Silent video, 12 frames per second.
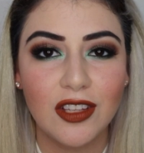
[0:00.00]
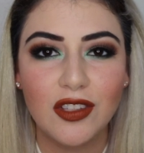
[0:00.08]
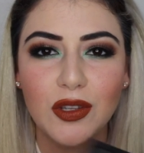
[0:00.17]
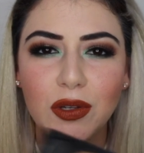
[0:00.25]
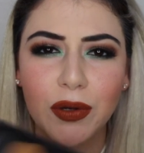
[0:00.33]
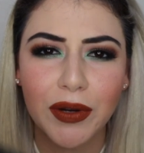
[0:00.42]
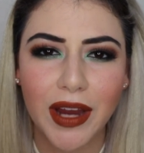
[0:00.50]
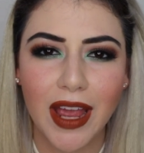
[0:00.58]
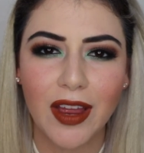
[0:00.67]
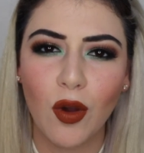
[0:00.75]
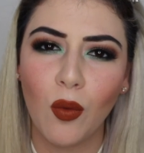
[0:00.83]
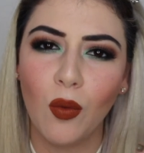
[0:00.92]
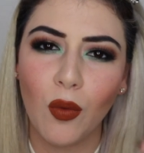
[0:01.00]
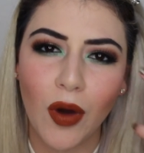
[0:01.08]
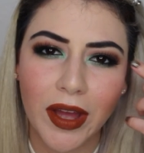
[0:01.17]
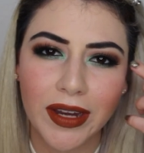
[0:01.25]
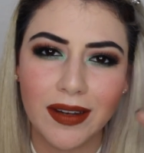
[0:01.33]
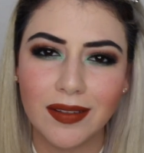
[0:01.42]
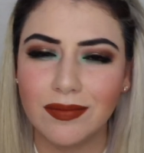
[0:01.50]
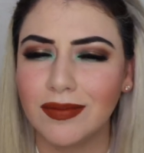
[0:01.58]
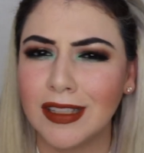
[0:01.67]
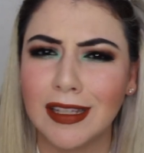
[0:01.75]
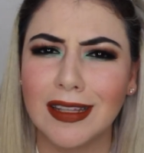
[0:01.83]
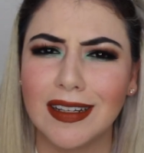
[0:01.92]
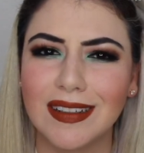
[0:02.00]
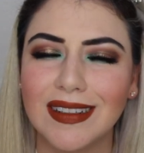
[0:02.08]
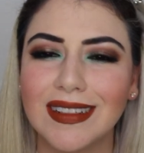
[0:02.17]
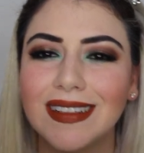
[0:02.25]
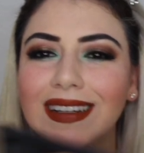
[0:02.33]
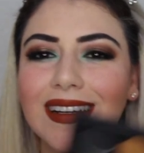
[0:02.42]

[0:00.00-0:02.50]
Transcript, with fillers: to create one look.